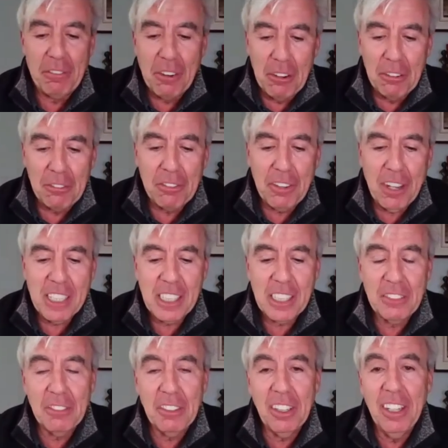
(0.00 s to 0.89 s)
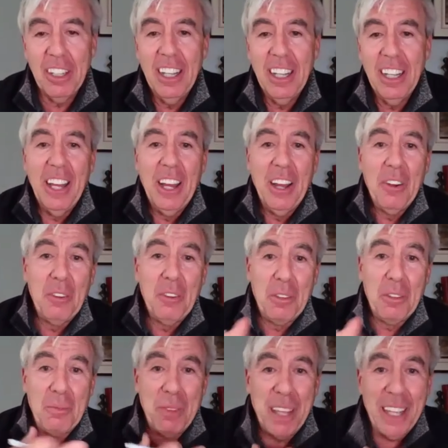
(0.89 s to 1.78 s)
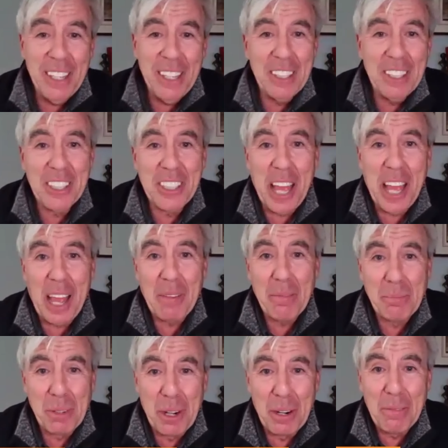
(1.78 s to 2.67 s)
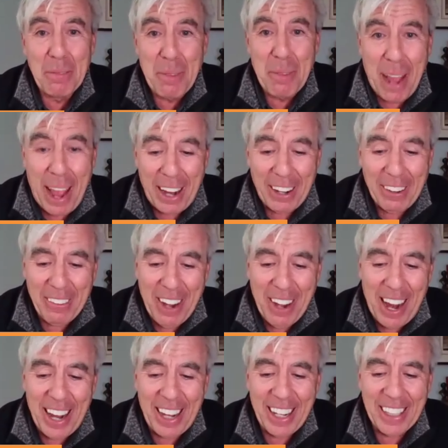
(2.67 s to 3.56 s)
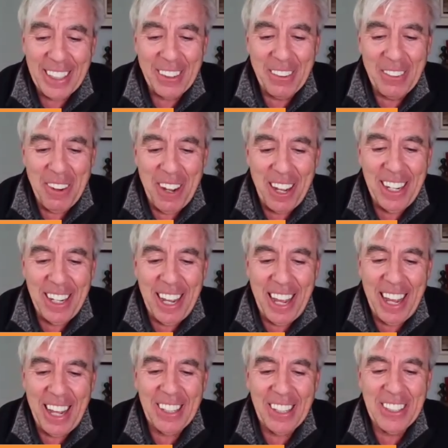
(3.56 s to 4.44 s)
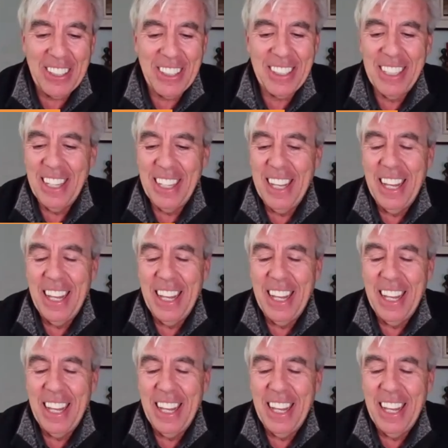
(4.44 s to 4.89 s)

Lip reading: Folk Festival with me. You sang Burt Bacharach at the White House.